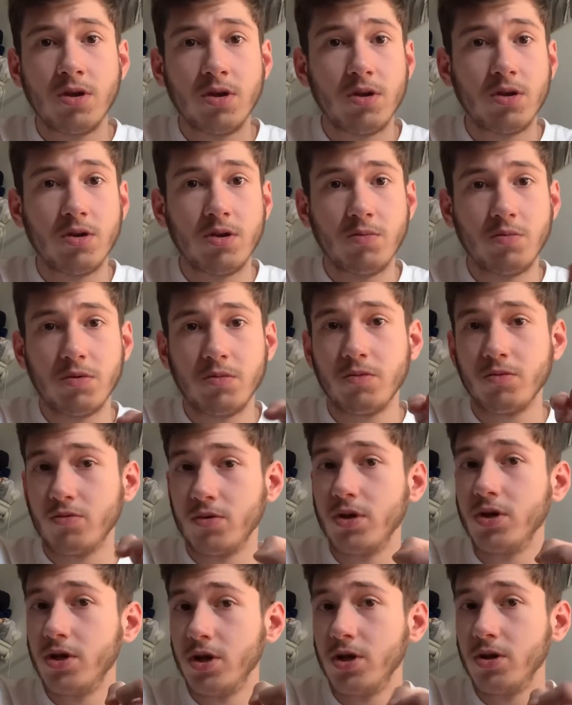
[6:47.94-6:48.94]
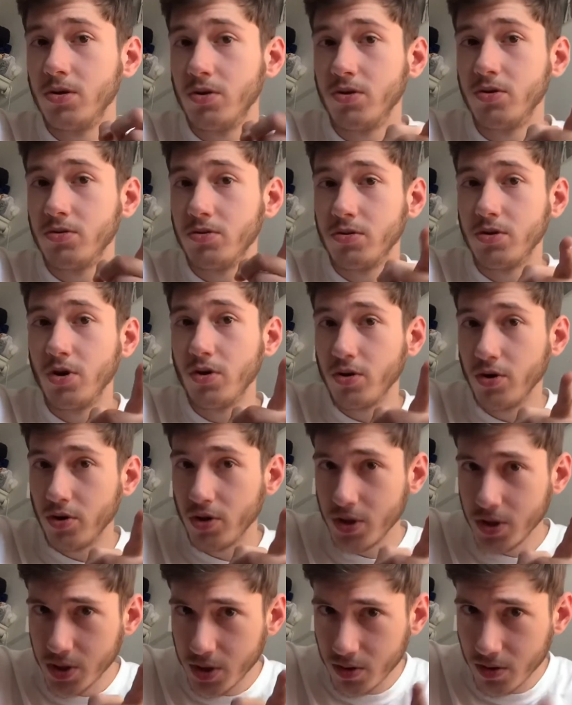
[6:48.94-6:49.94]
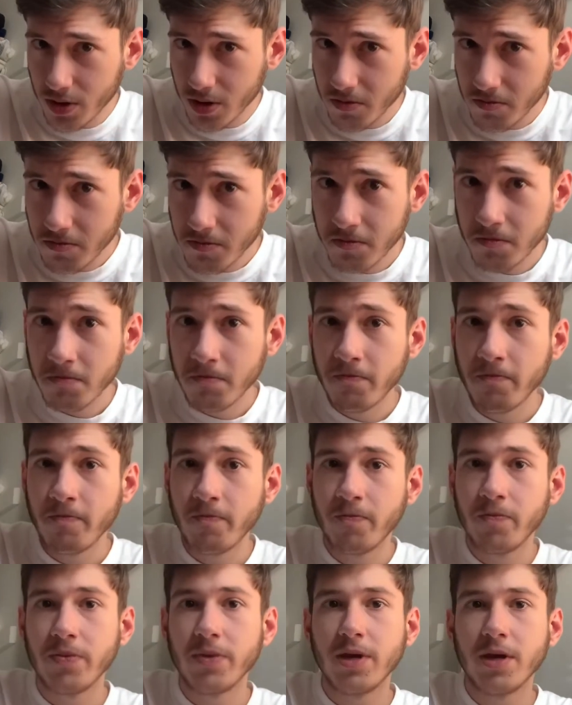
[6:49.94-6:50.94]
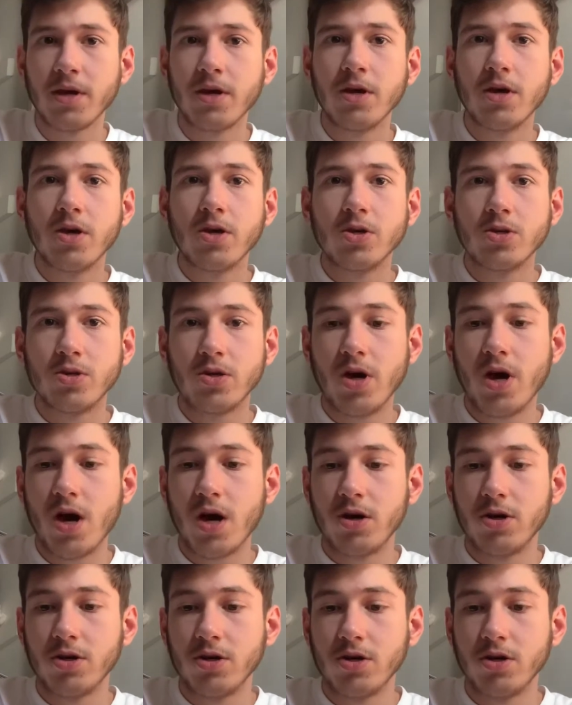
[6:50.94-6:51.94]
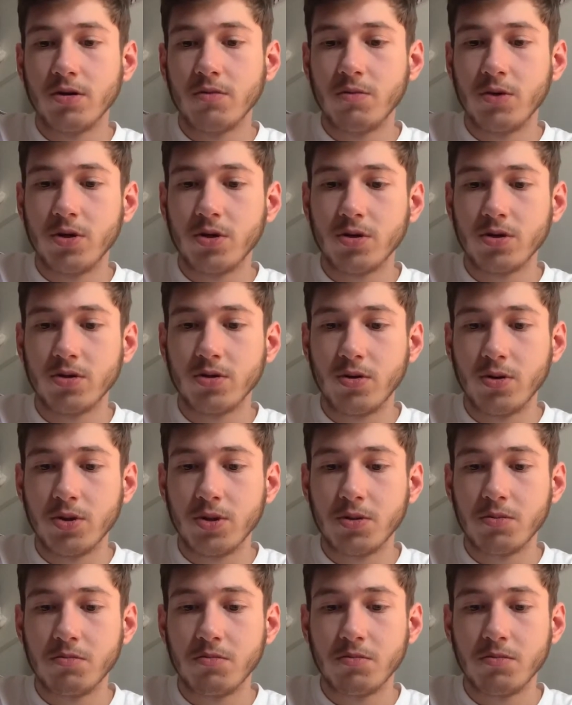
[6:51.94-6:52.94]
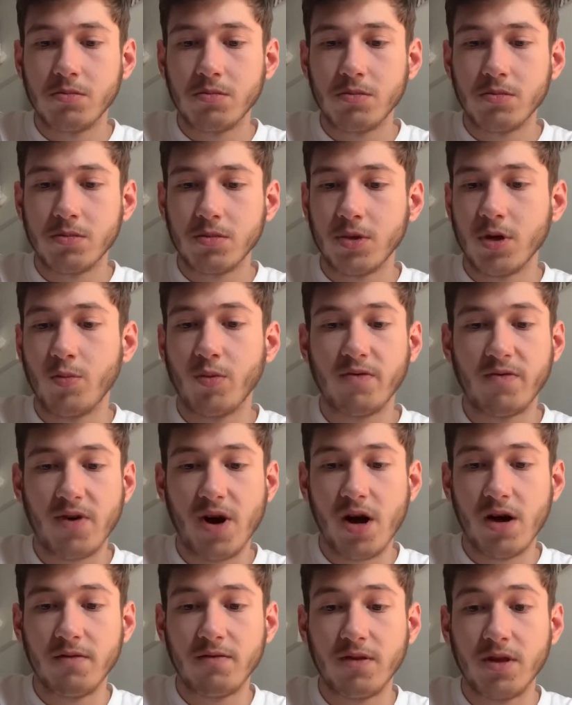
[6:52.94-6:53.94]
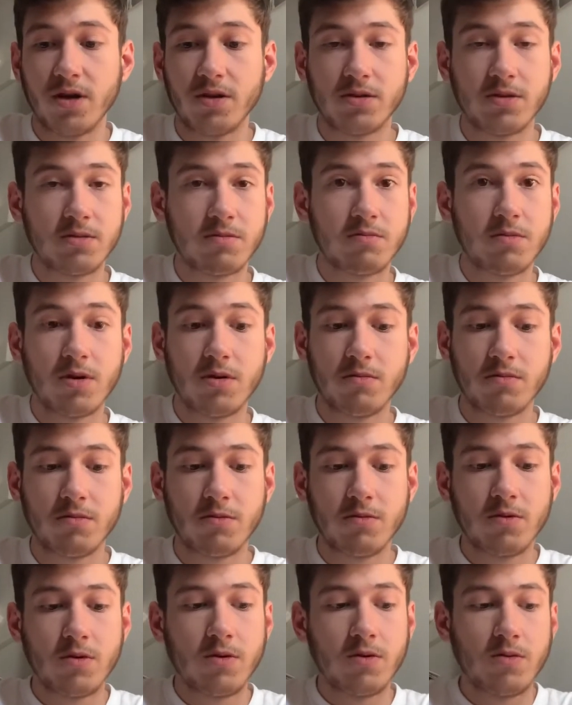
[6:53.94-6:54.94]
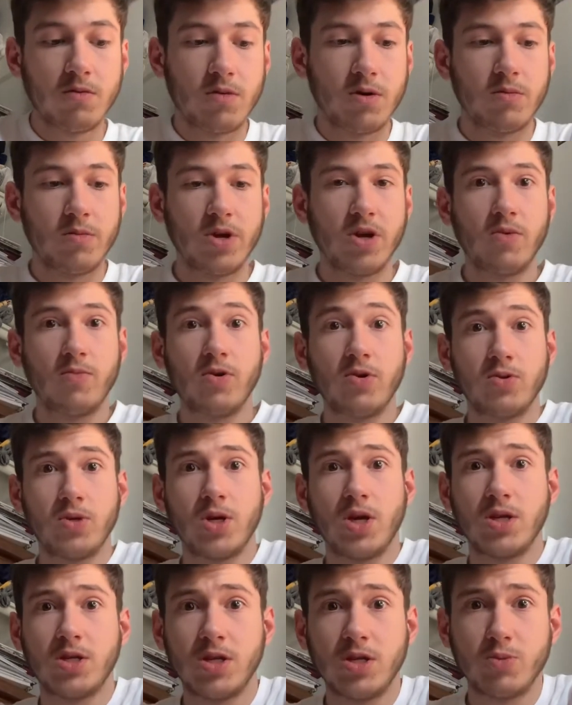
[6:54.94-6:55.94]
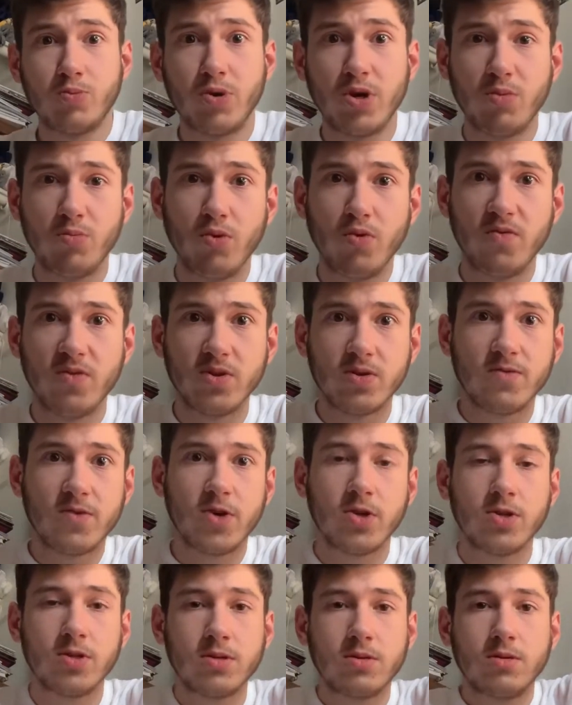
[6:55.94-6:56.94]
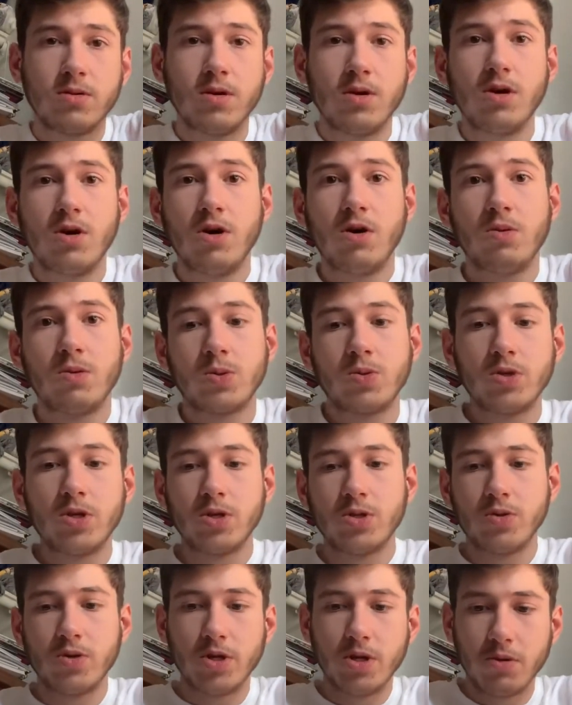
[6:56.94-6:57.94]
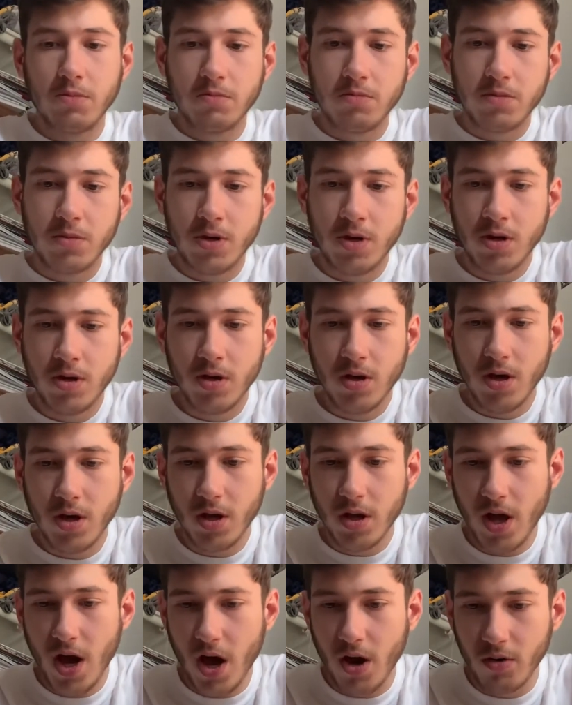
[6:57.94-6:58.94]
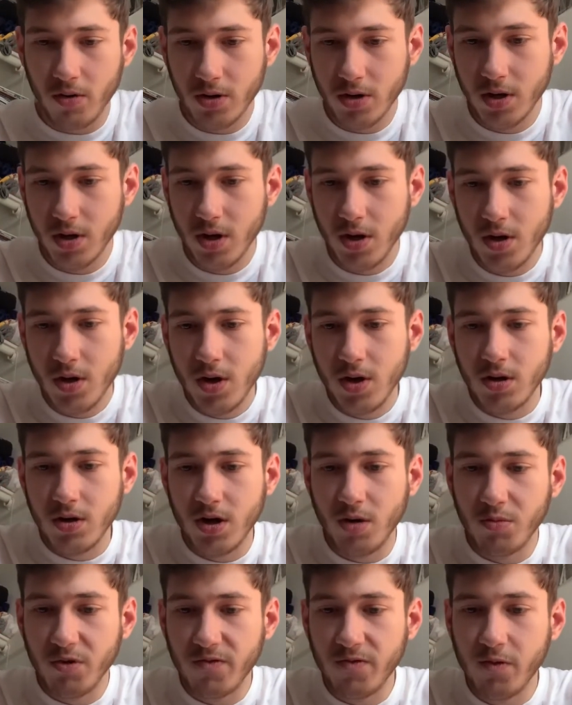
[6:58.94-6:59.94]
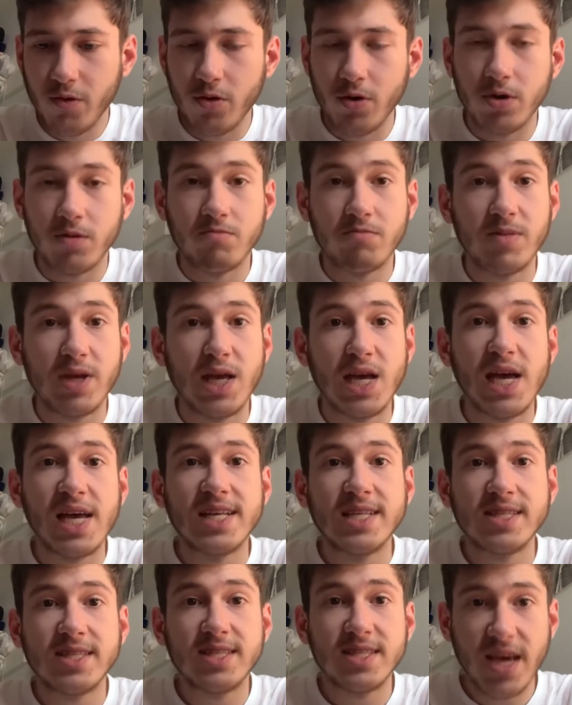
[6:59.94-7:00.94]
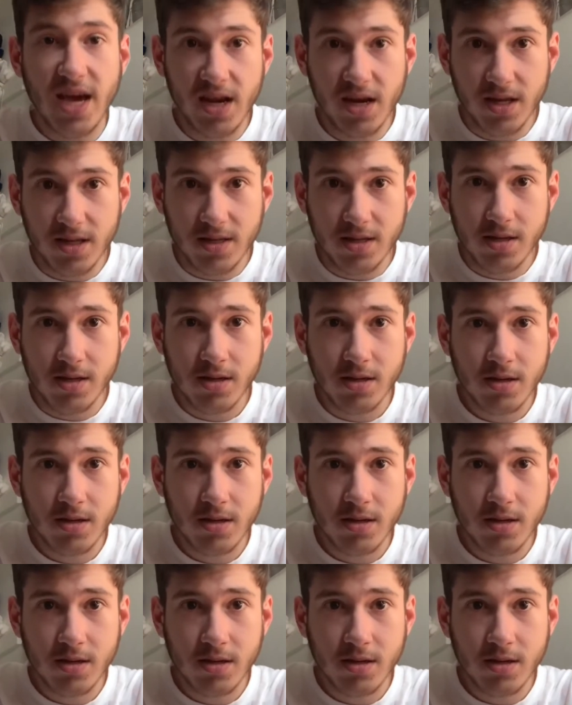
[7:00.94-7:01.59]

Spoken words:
You people really need to know your history. So yeah, the Eternals, number 5. That's one of my most anticipated movies of 2020. And now, number 4, Tenet,